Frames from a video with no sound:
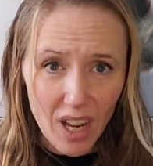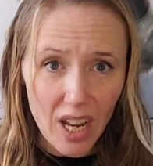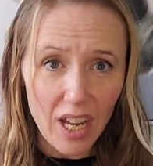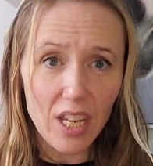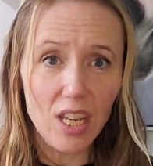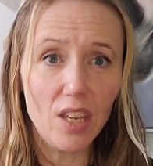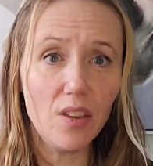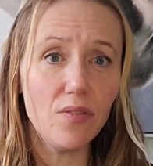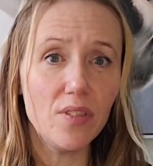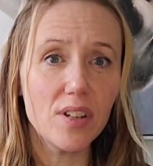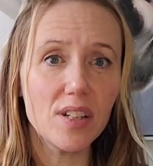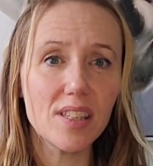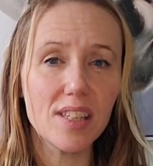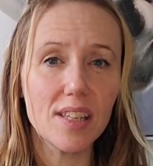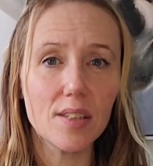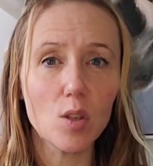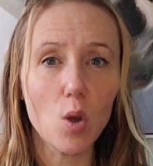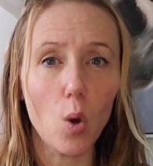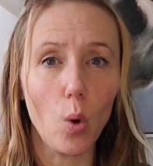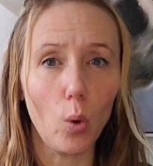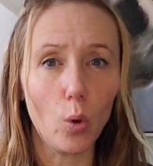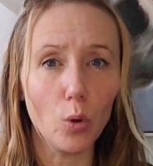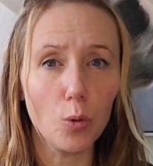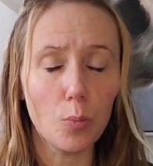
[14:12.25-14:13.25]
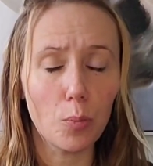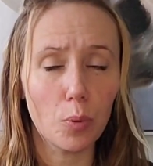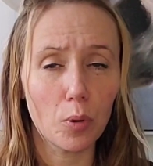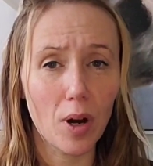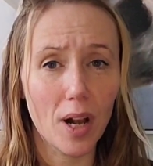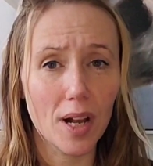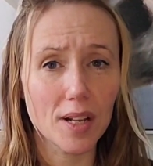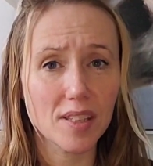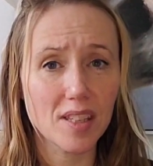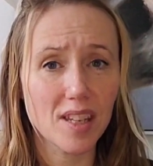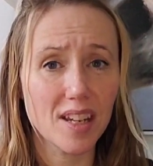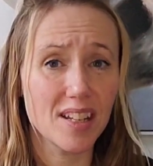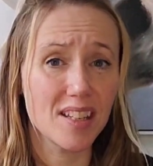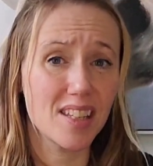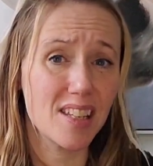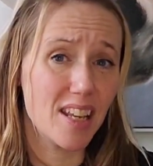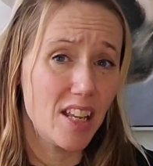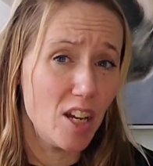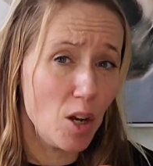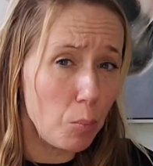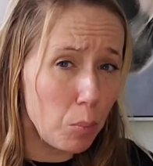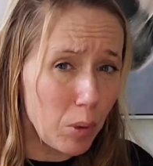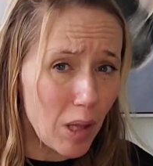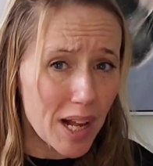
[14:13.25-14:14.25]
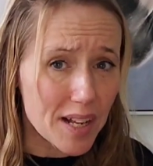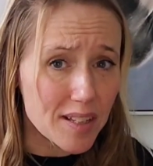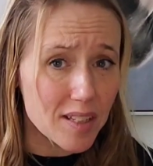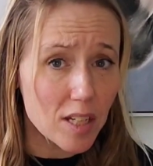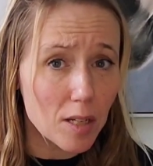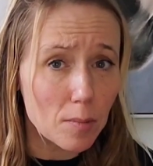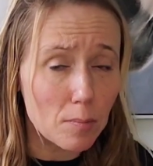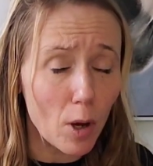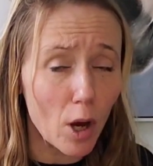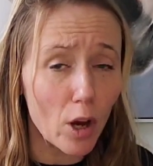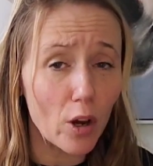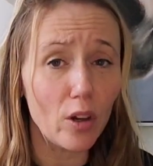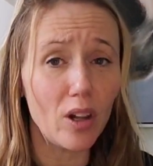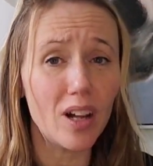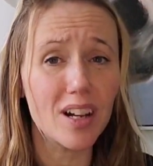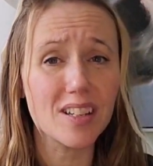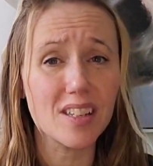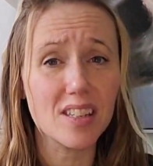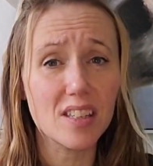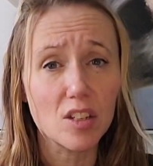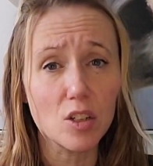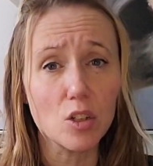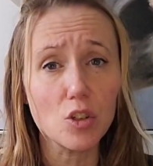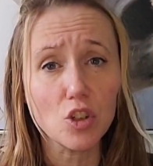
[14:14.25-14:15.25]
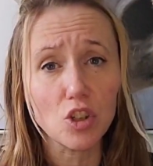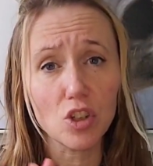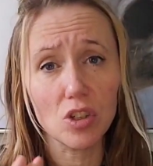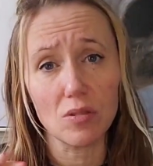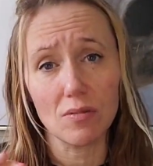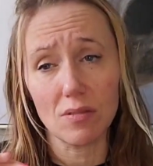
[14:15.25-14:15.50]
Even if it says cold pressed and it's in a plastic bottle, I still